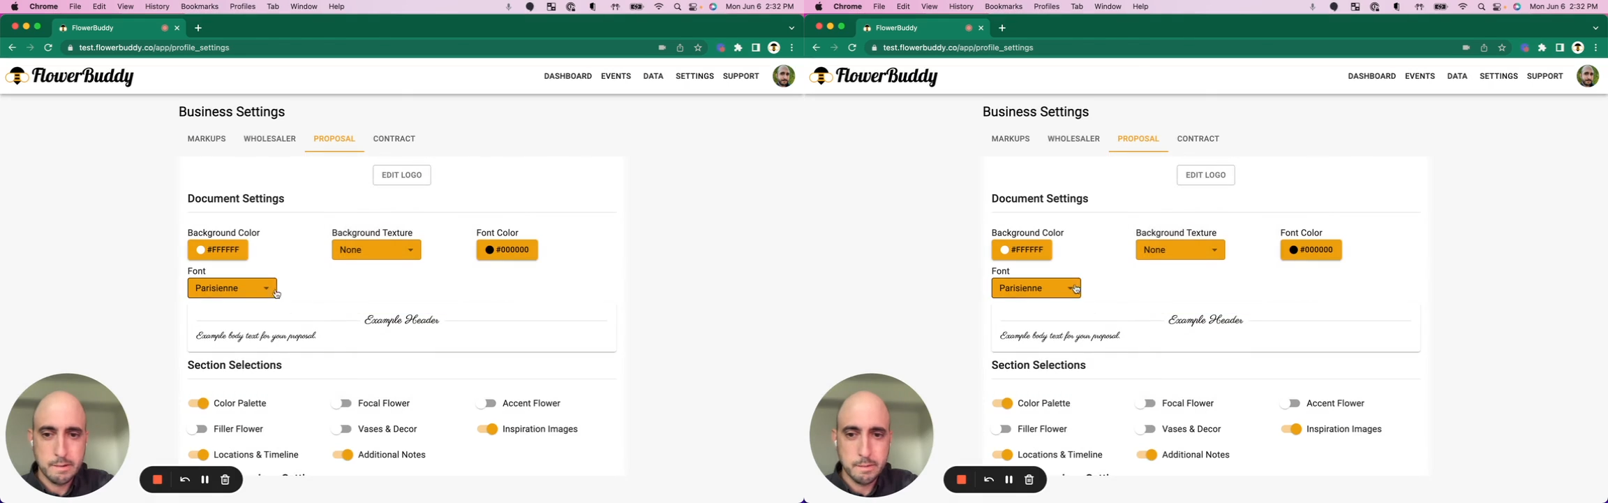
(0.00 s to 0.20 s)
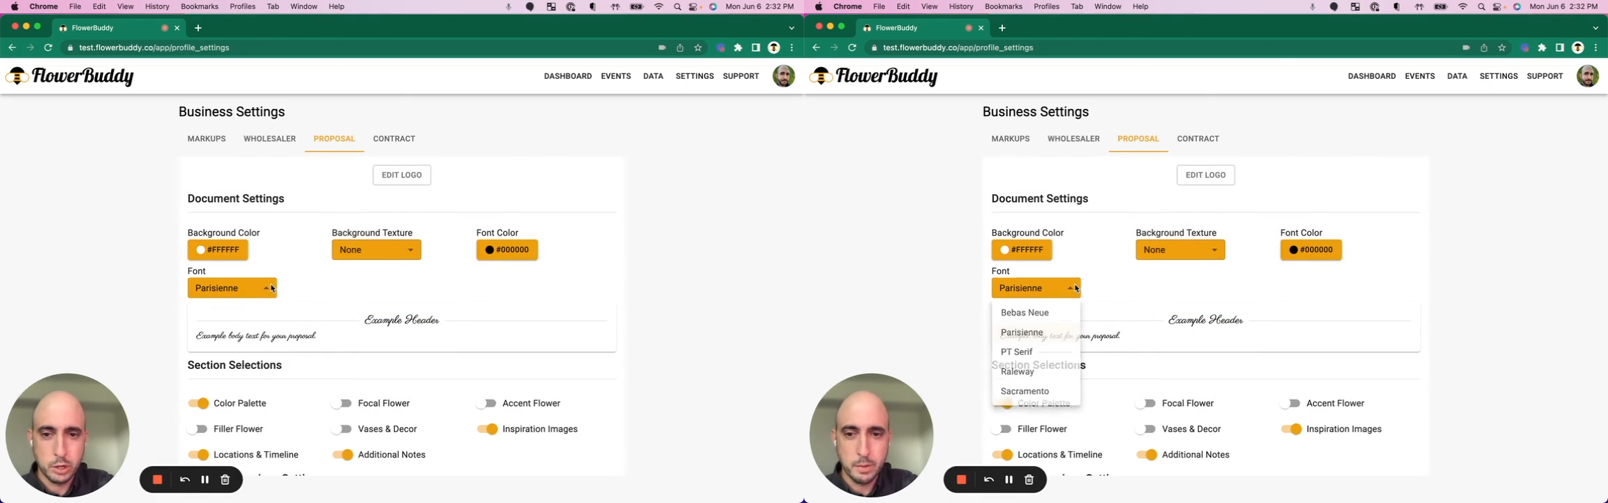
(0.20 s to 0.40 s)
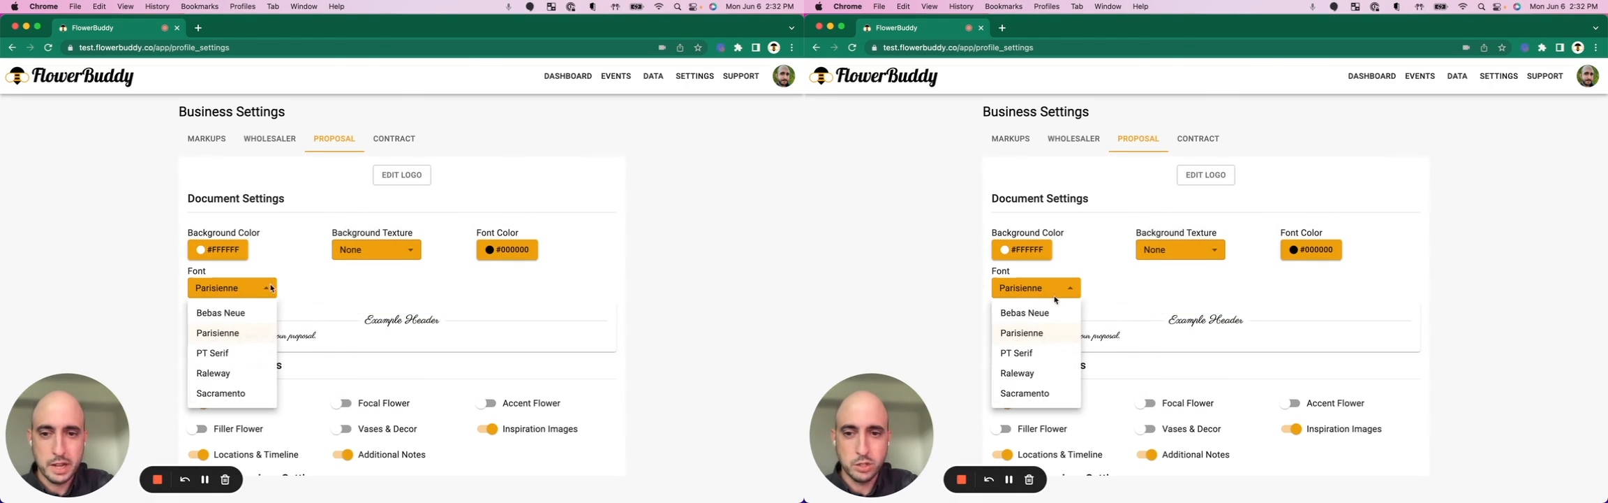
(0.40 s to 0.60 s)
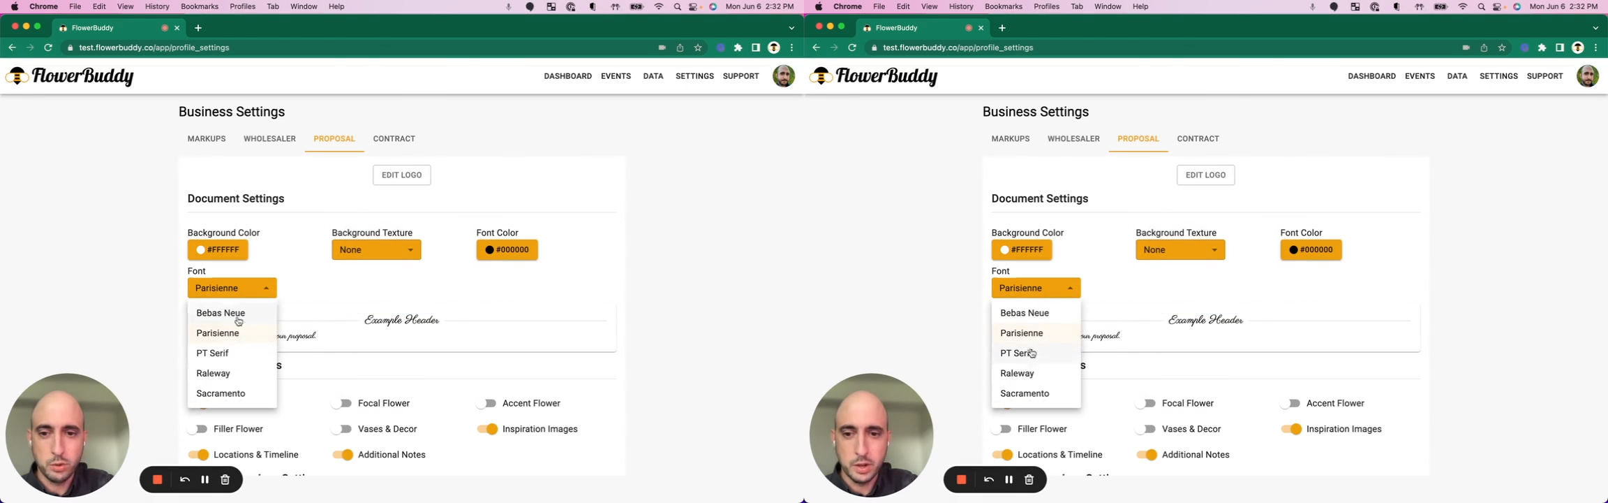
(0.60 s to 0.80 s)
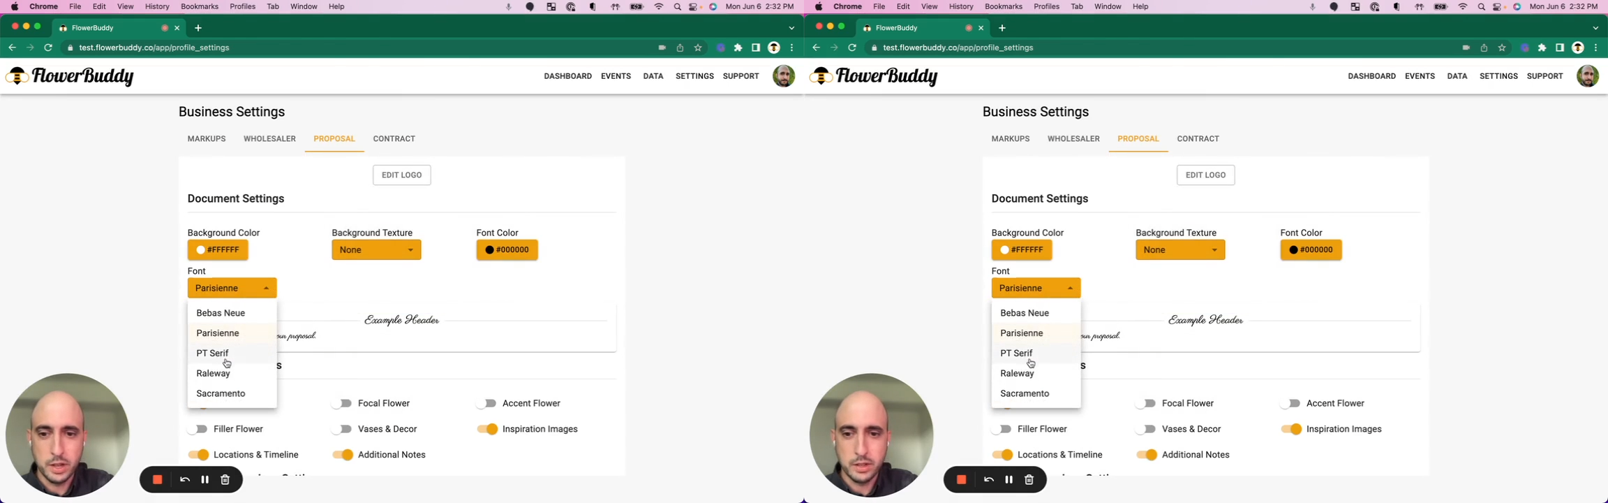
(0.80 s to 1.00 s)
I'm going to go back
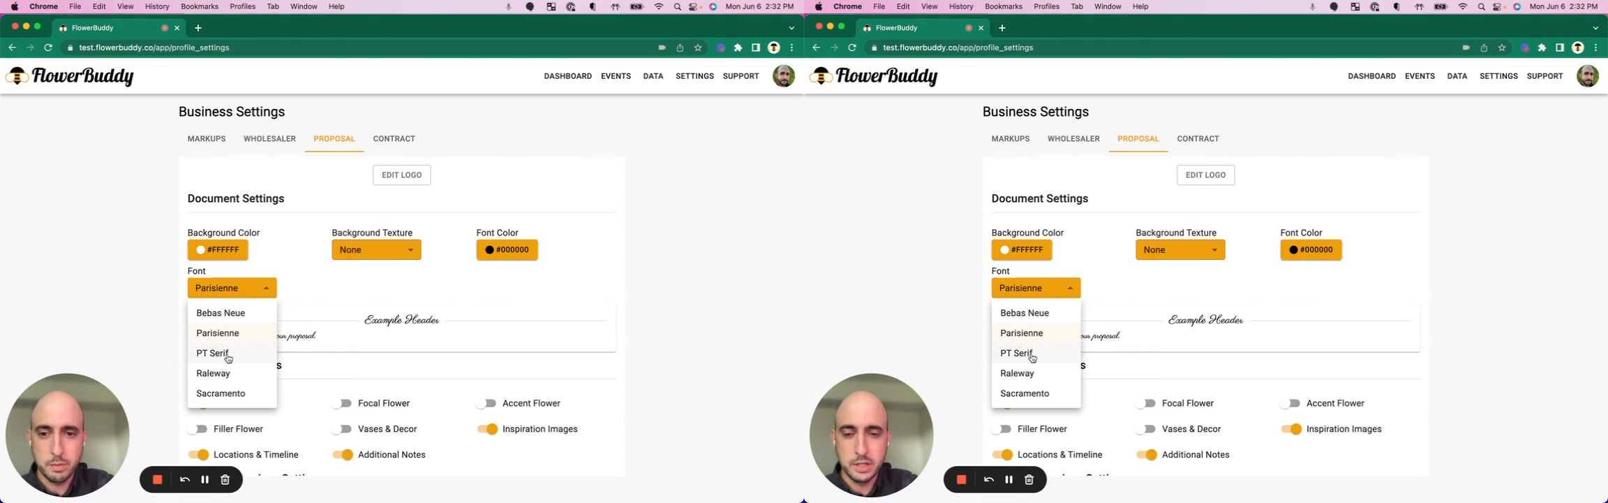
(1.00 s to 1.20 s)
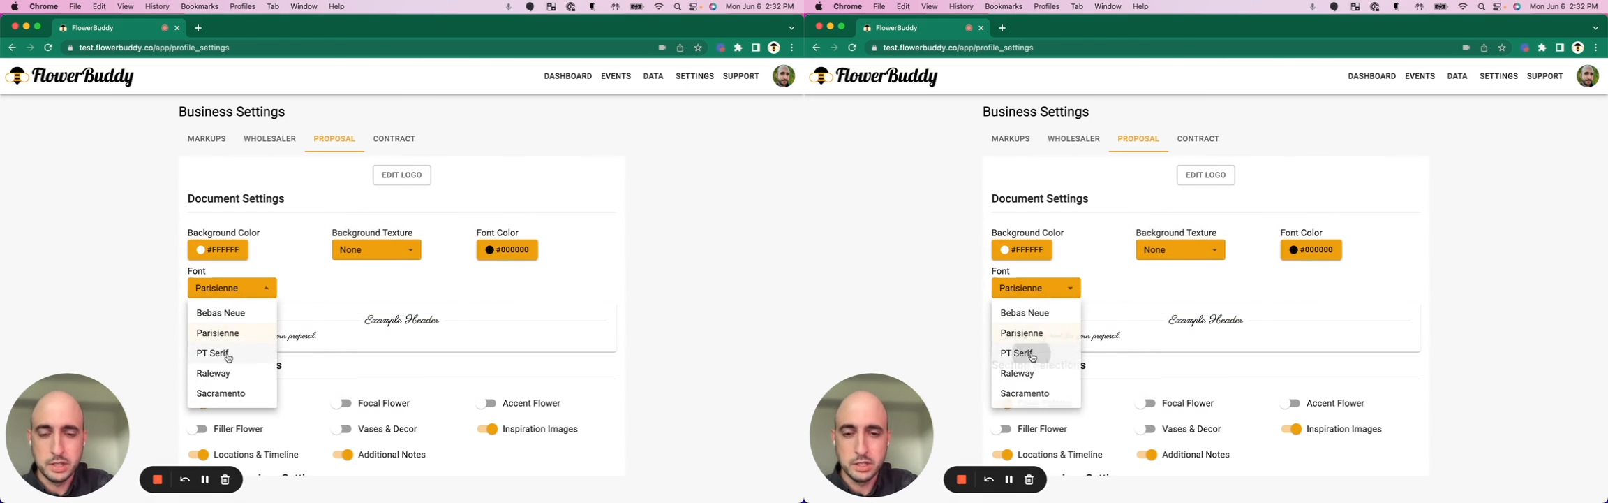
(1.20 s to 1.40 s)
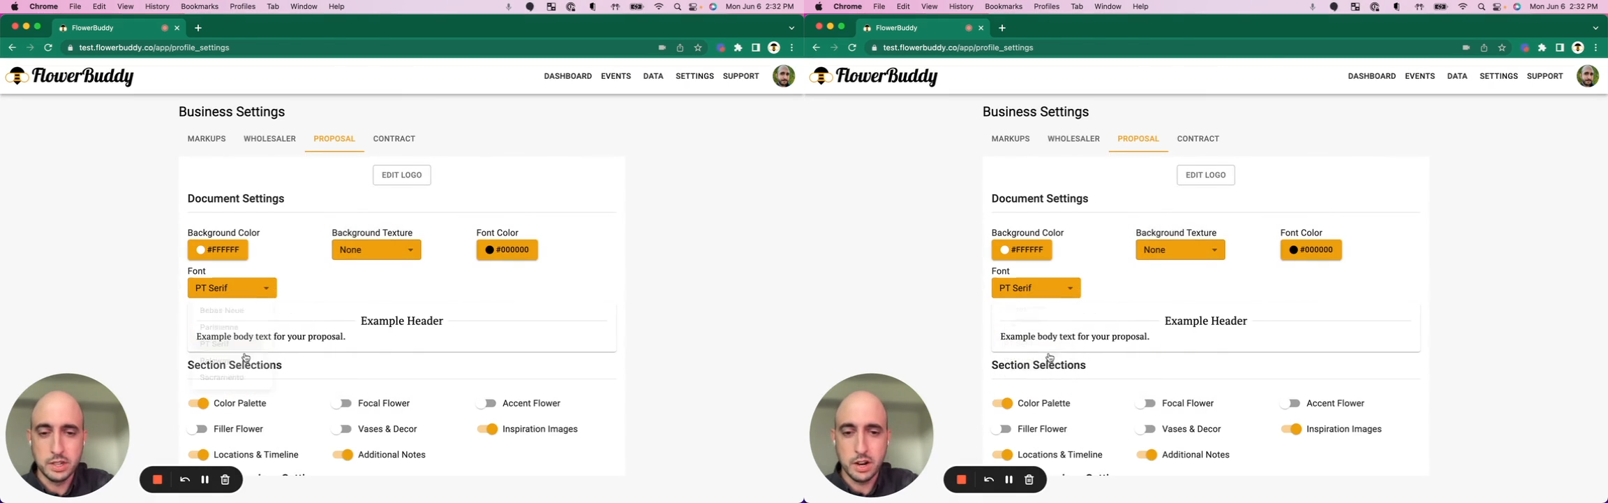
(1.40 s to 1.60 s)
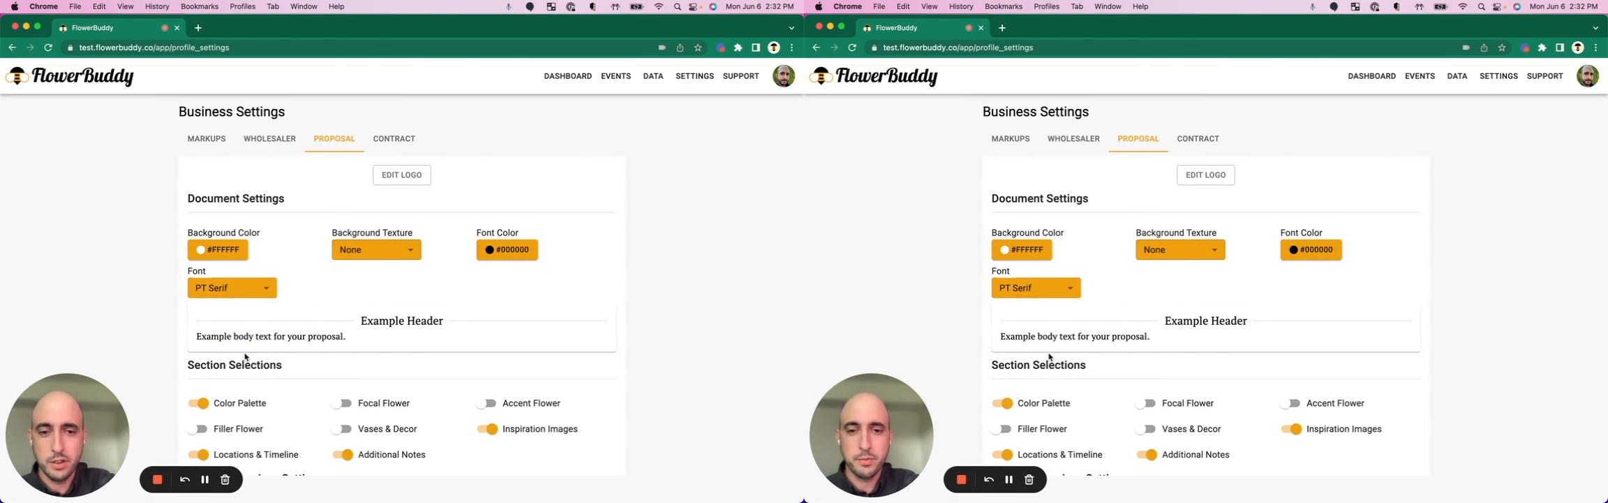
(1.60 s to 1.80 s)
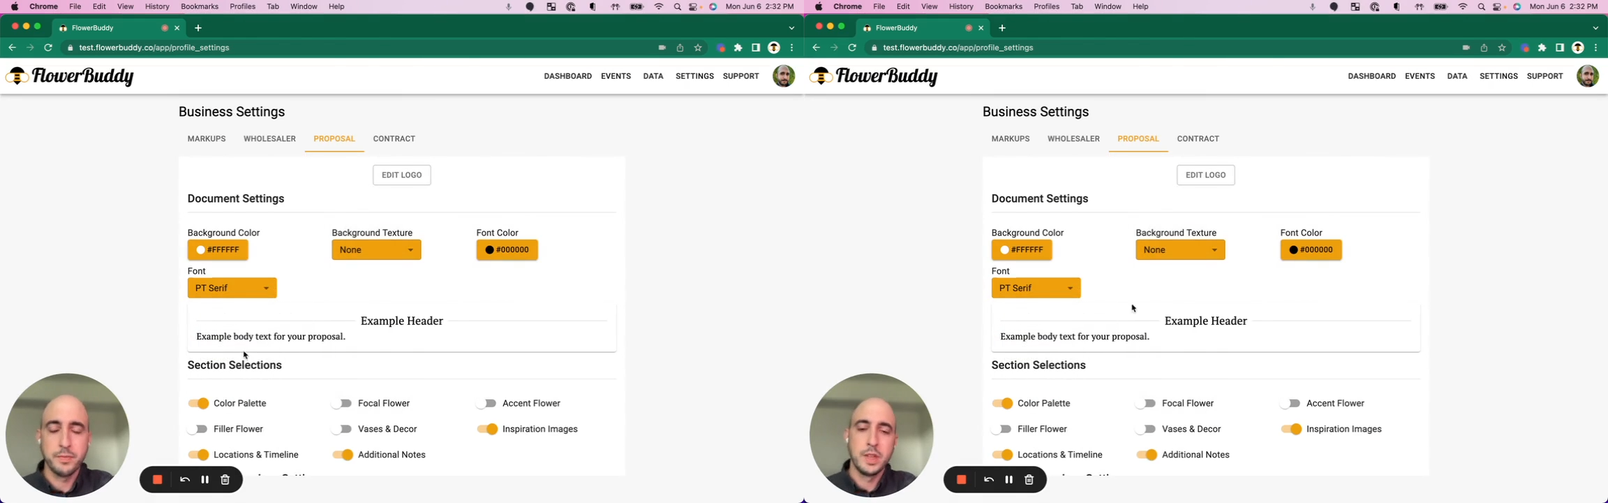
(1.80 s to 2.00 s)
to the PT Serif.